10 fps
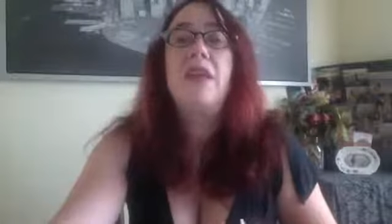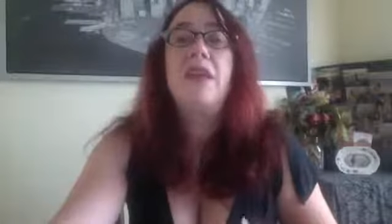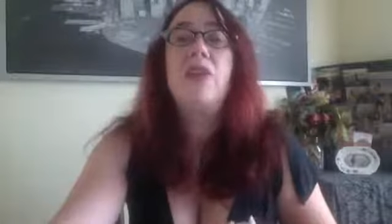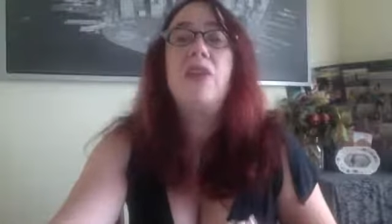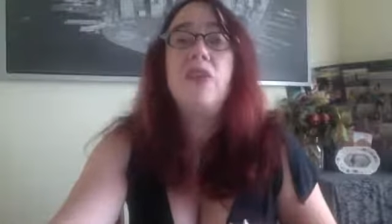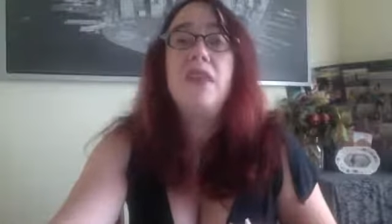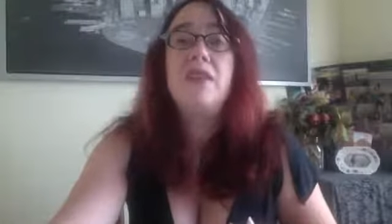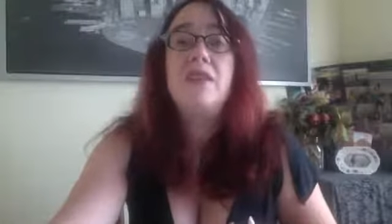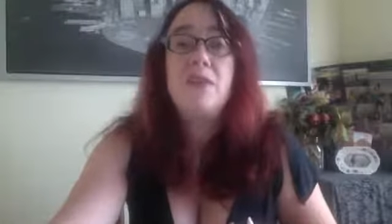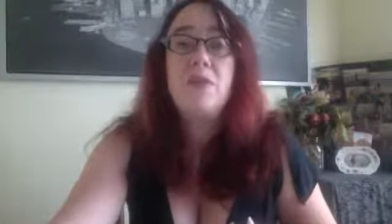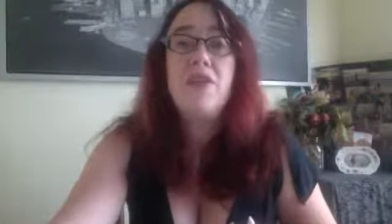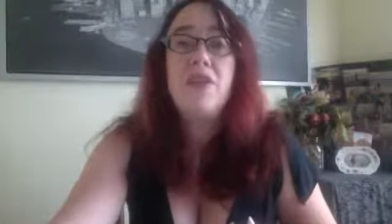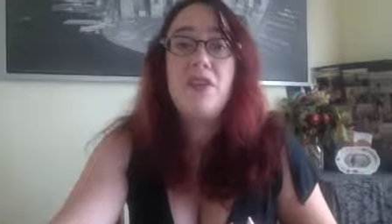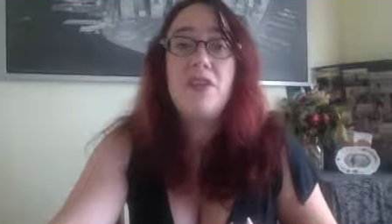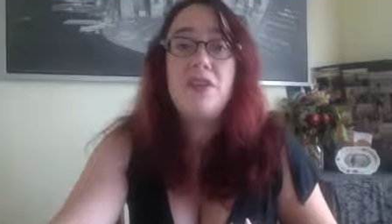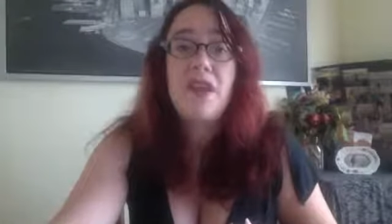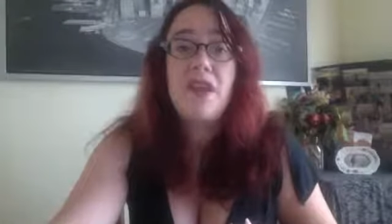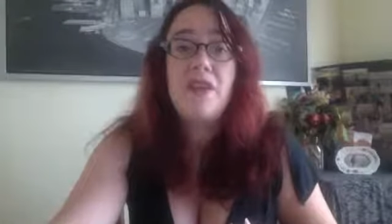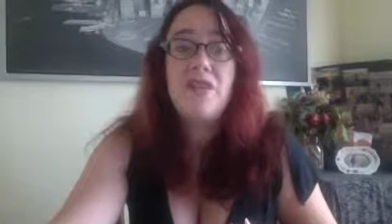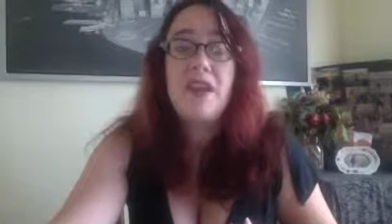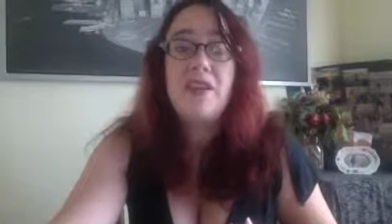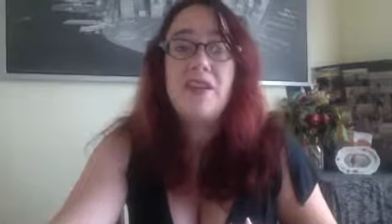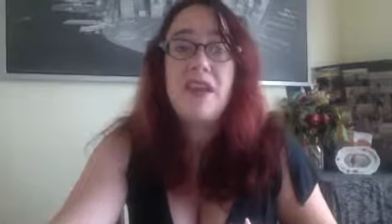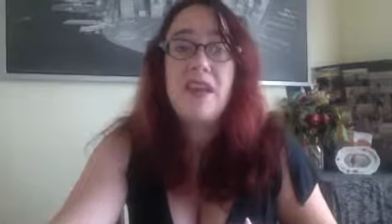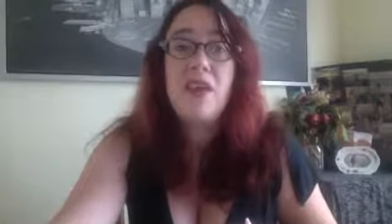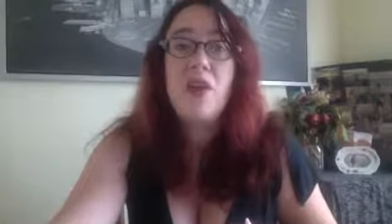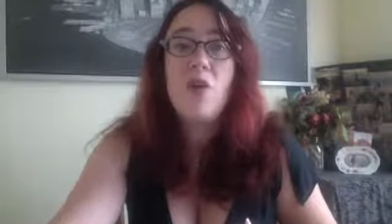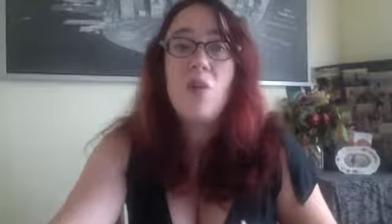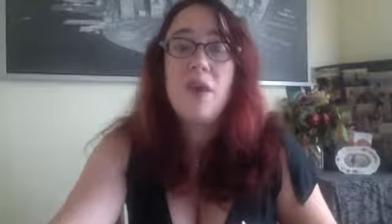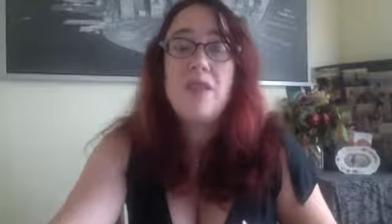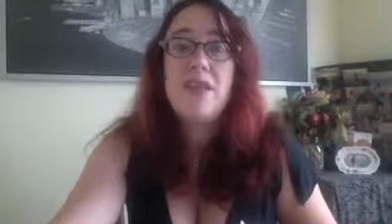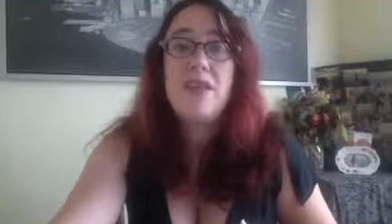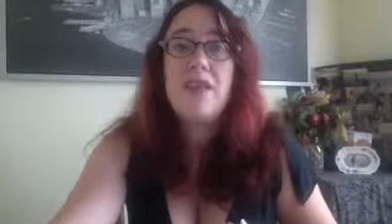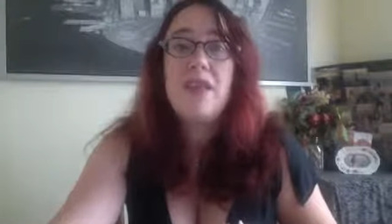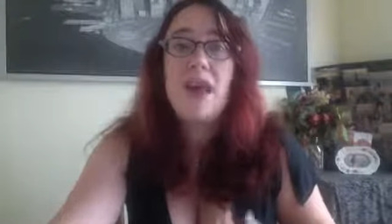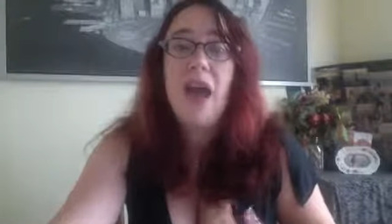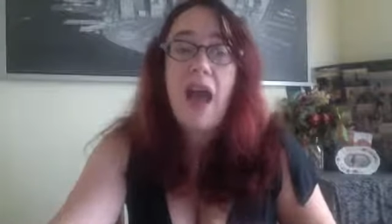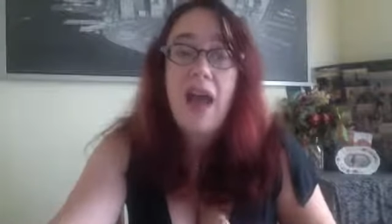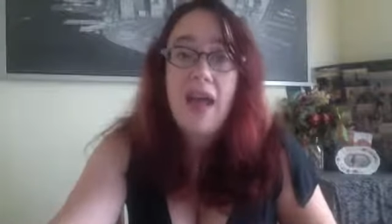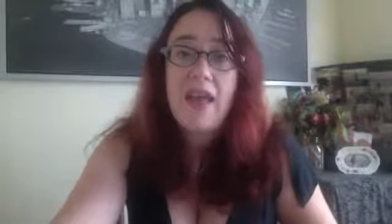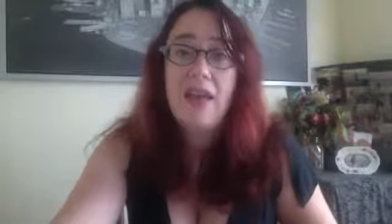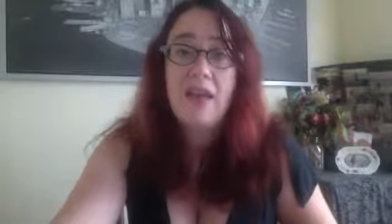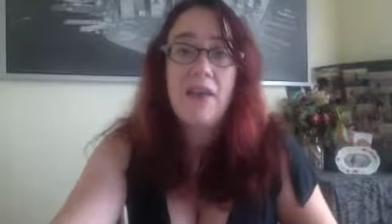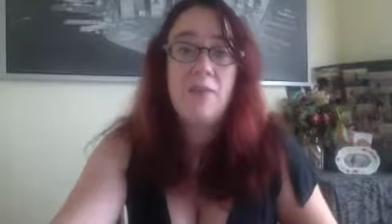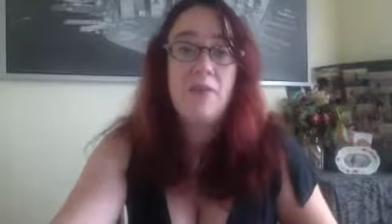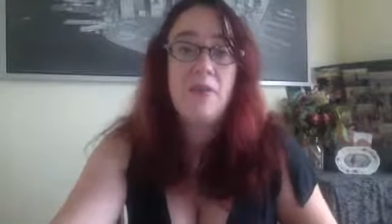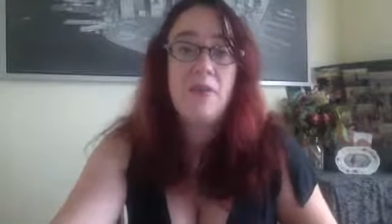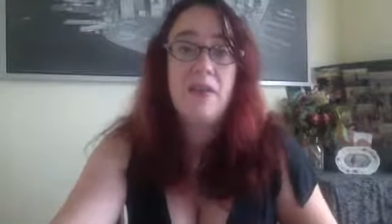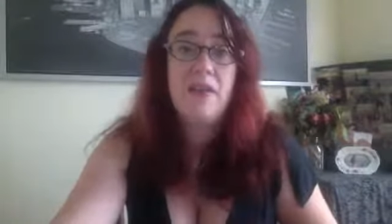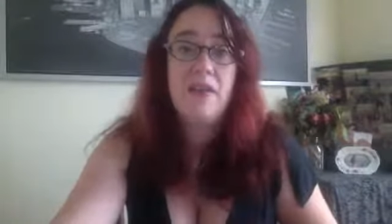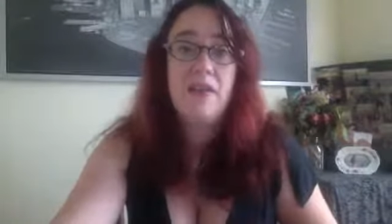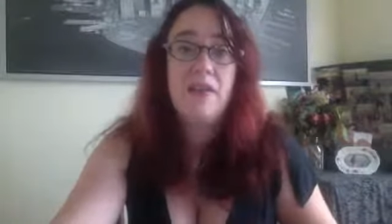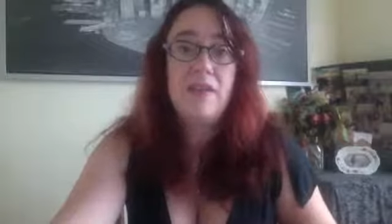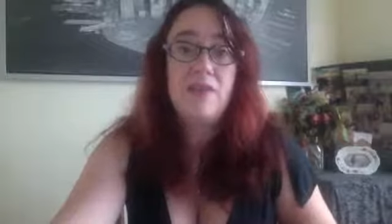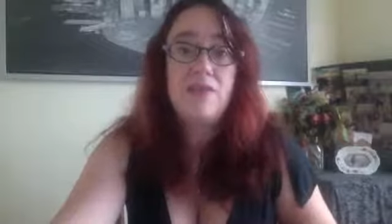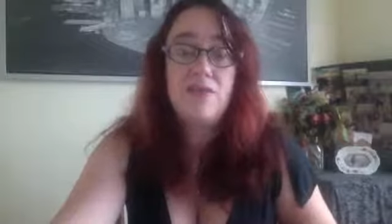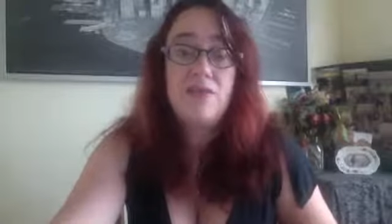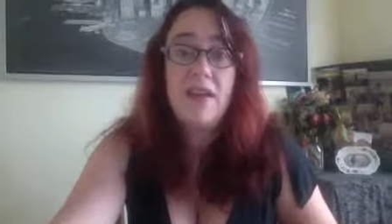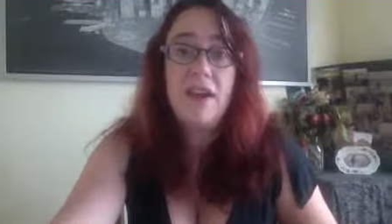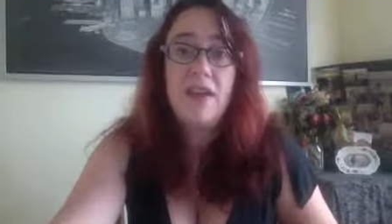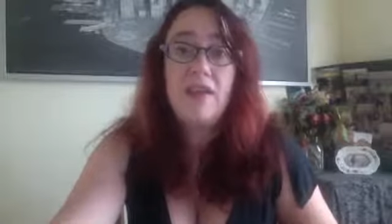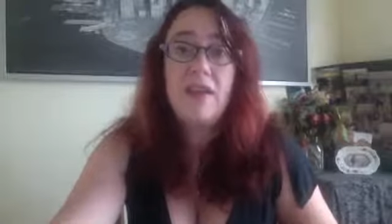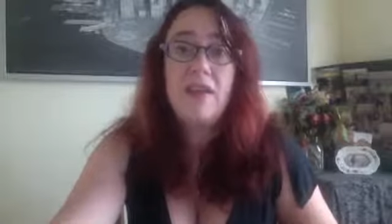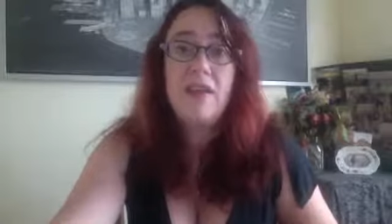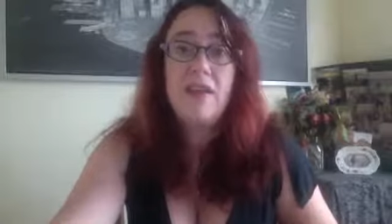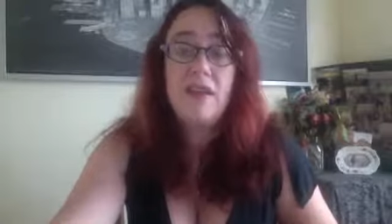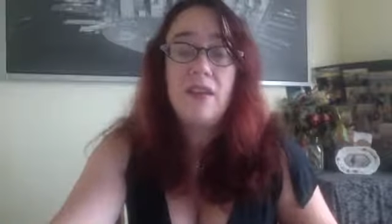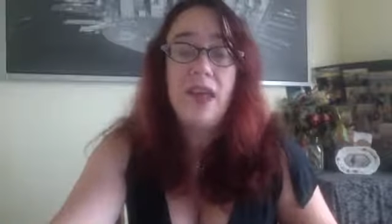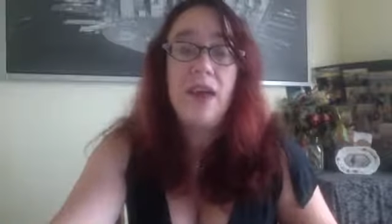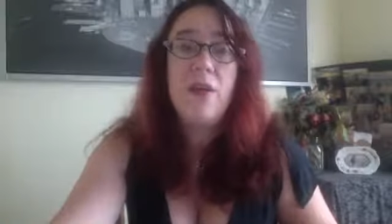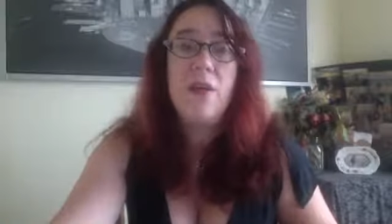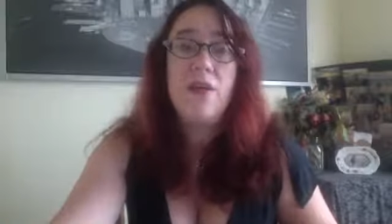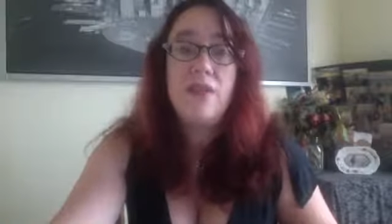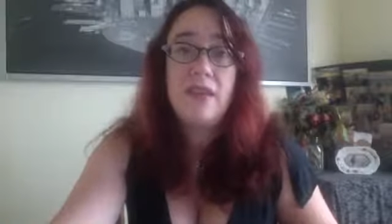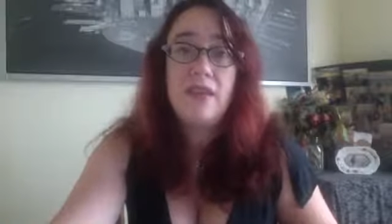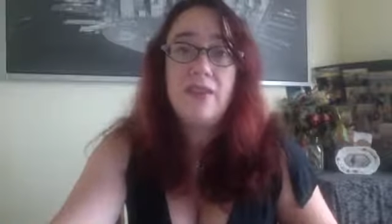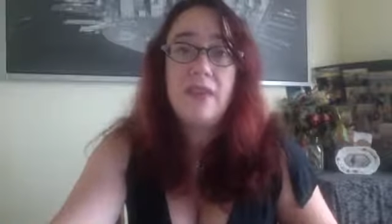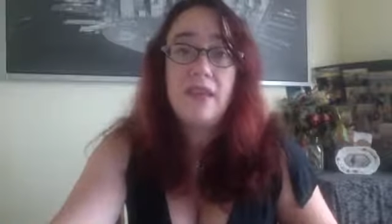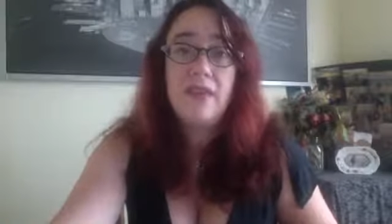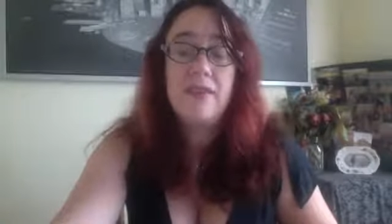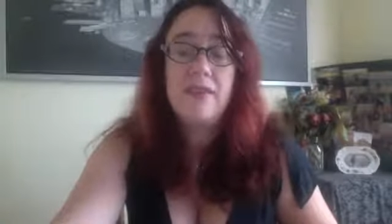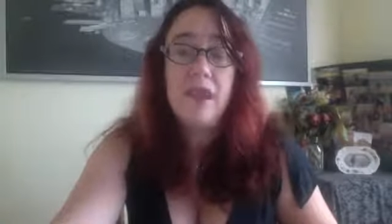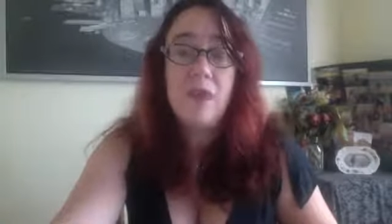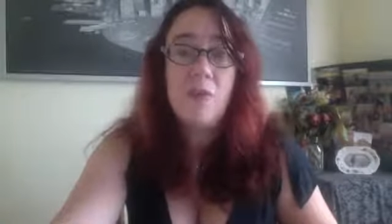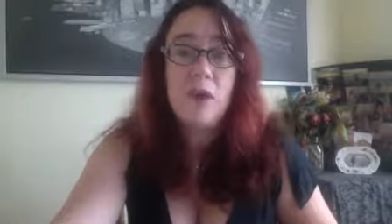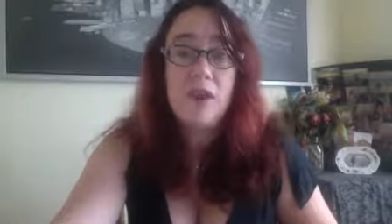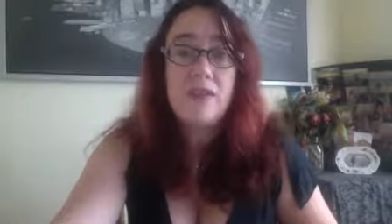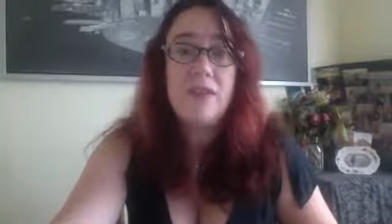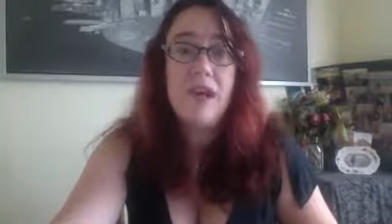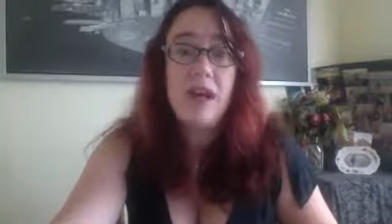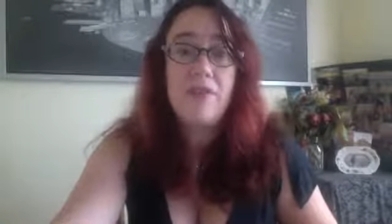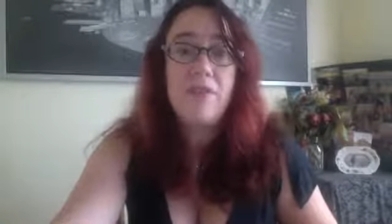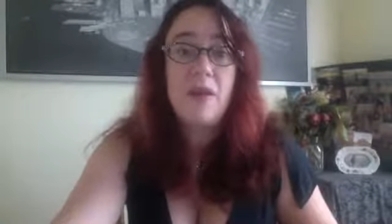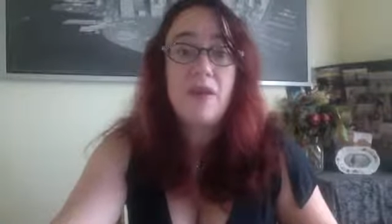look deep within ourselves and say, what is it that I am doing to not allow these things that I want to have in my